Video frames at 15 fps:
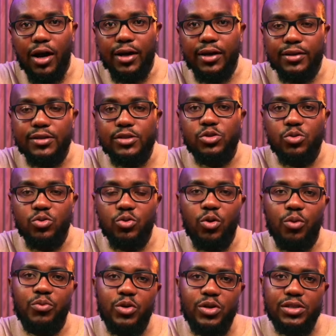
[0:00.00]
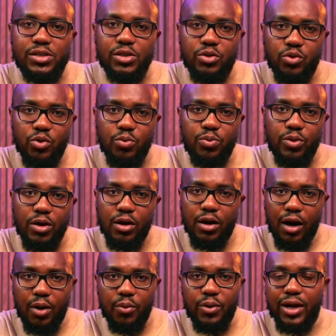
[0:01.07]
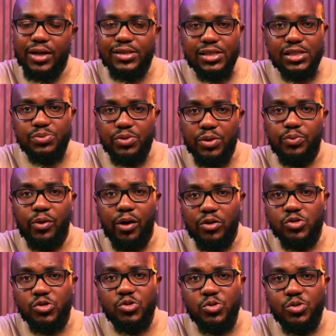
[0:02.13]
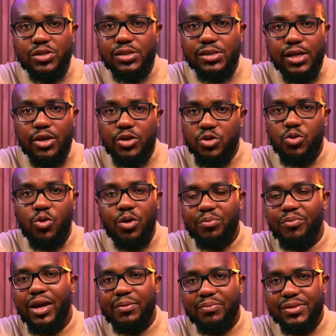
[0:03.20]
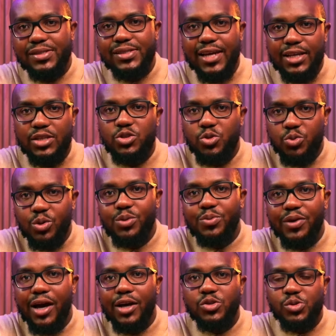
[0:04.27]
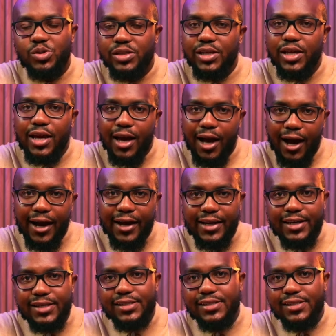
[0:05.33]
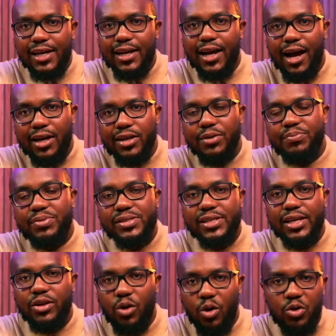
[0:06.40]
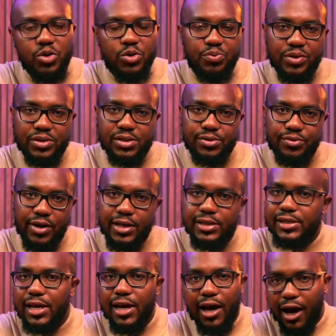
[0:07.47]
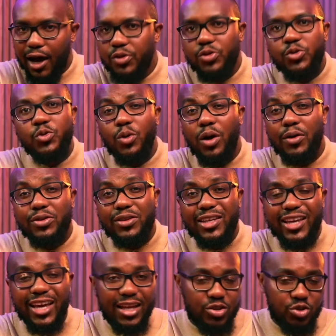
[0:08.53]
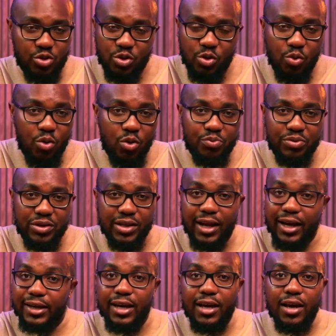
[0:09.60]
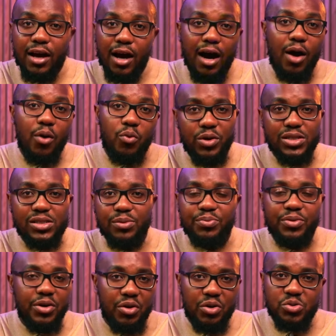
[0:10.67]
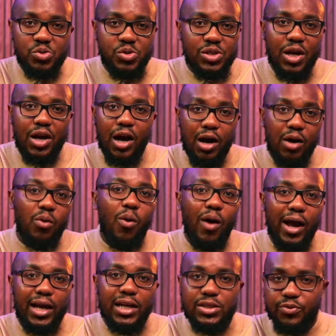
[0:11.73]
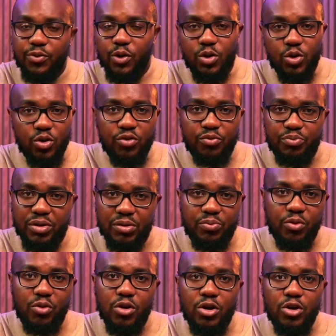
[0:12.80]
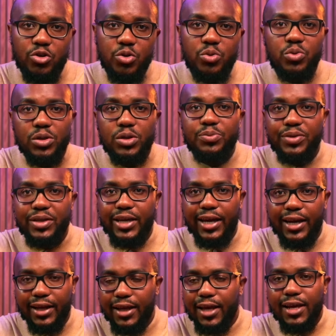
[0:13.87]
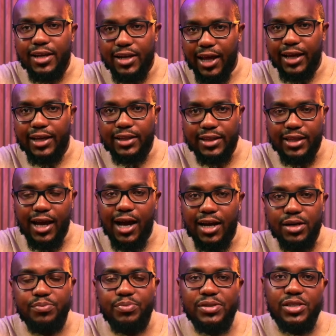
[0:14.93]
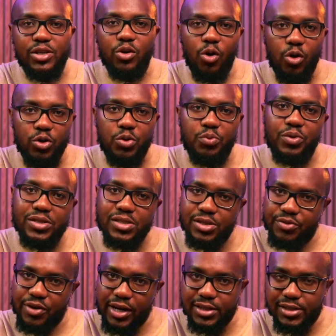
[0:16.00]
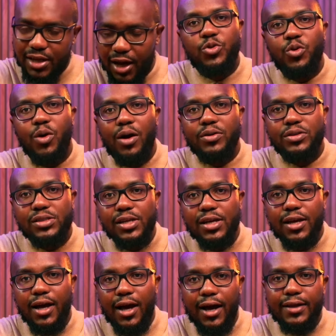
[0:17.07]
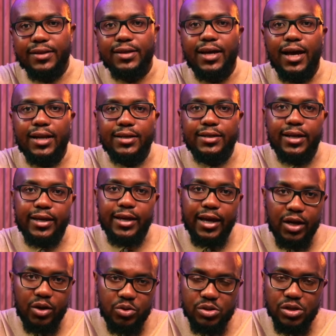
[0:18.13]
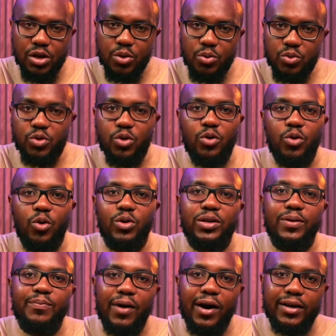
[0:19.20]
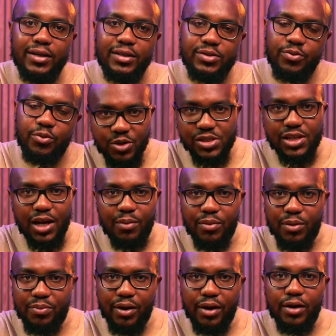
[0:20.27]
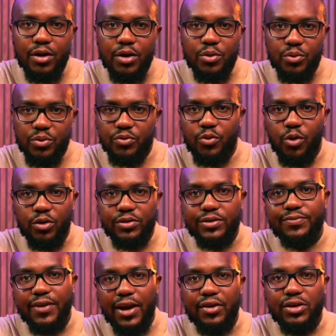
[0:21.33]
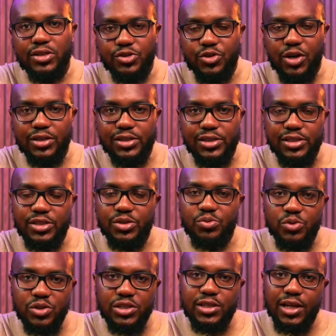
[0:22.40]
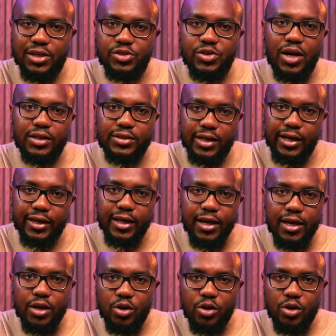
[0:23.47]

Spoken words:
are in the school community group where I teach people how to do this, you won't make mistakes. You will be actually hitting that 100% occupancy rate throughout the year. So there won't be like winter periods which are quiet for a lot of people. You will be getting like the 100% occupancy rate throughout the calendar year, because we don't only market for summer, but we've got various strategies which attract like